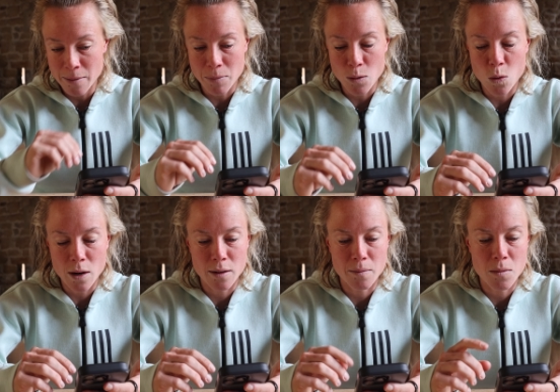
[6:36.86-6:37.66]
my
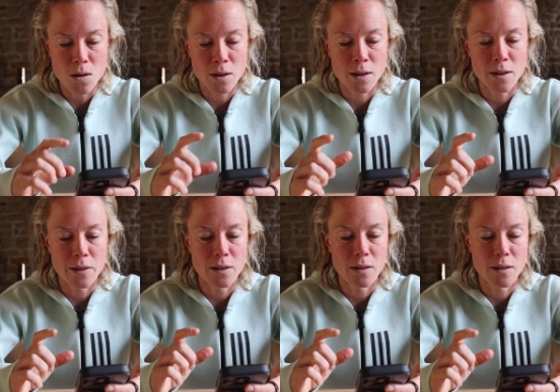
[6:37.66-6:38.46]
one marker
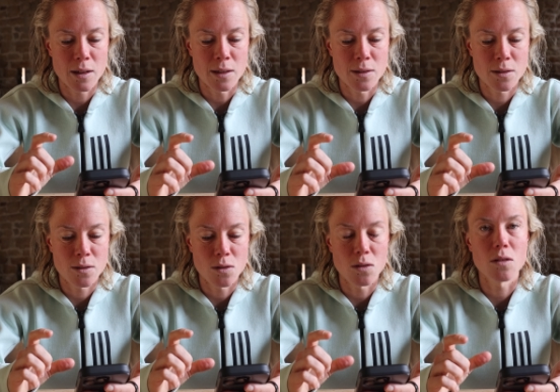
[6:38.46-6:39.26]
that
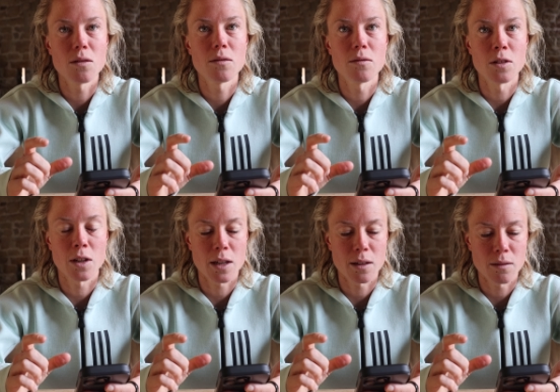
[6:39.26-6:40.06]
is not
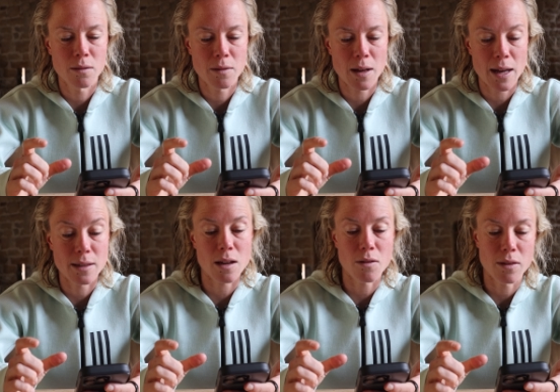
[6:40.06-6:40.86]
looking
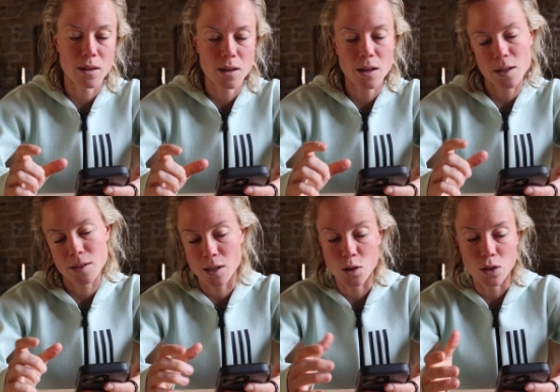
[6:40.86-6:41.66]
as healthy
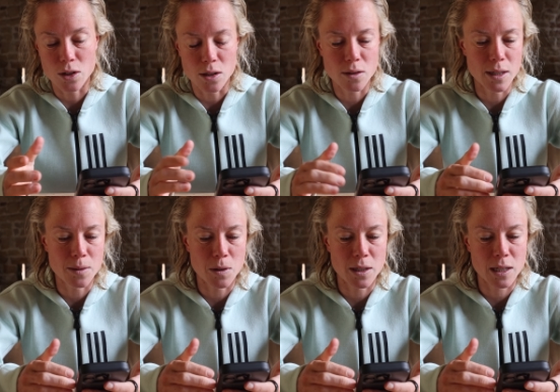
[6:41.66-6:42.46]
as it could do
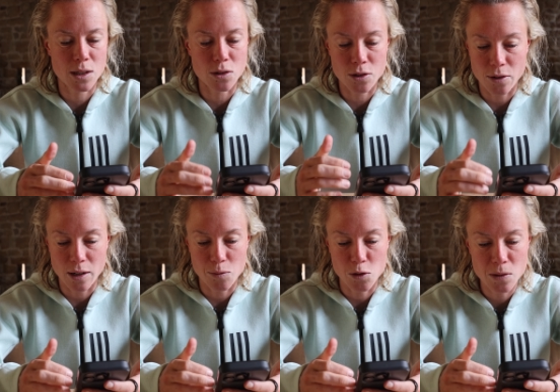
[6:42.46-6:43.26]
is my testosterone
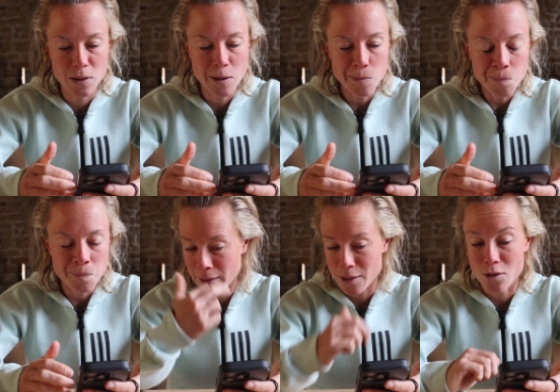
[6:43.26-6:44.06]
levels.
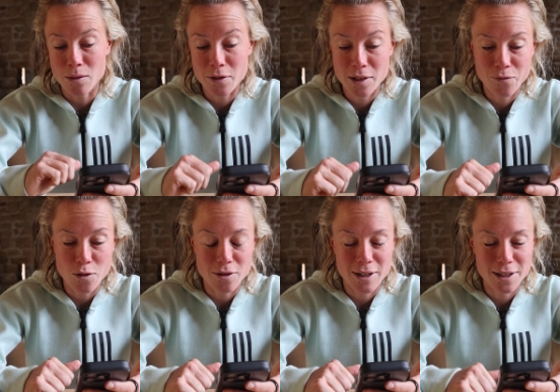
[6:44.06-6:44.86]
It's normal
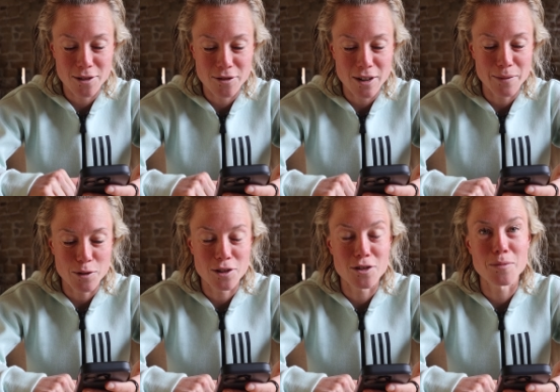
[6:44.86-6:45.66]
for testosterone
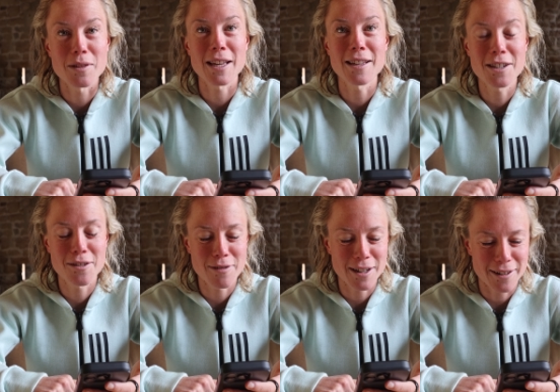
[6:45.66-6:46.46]
levels to drop with
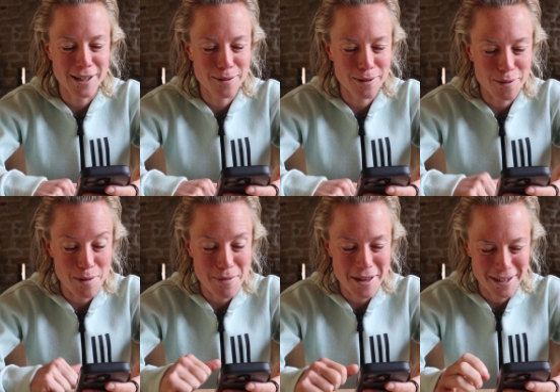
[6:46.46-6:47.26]
age. Really nice when I've got
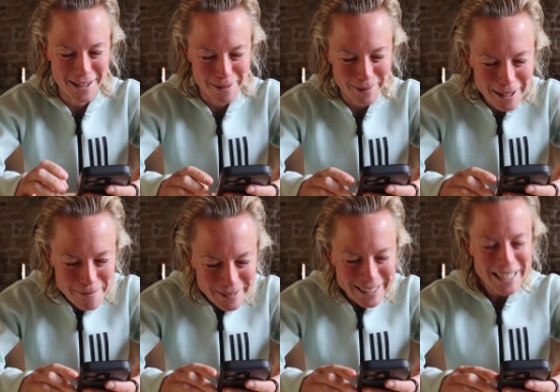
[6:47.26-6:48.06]
my birthday coming up.